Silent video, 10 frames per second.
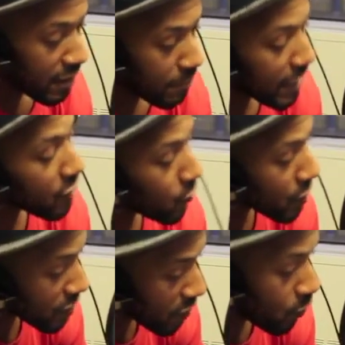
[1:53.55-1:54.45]
But I
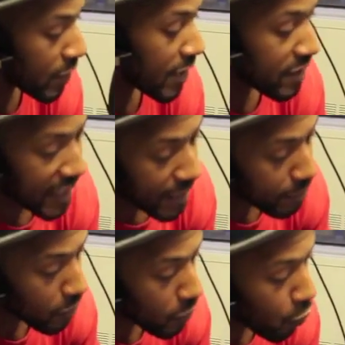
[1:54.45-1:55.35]
trust in the one that is
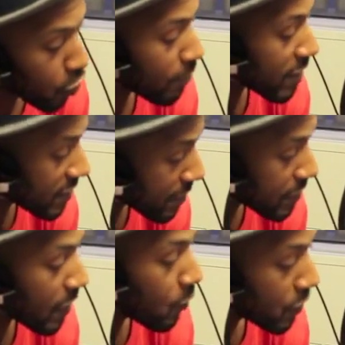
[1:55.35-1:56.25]
able, order my steps
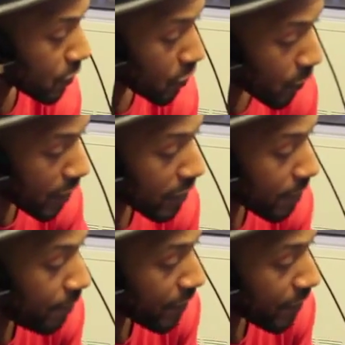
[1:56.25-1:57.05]
like 1, 2, 3.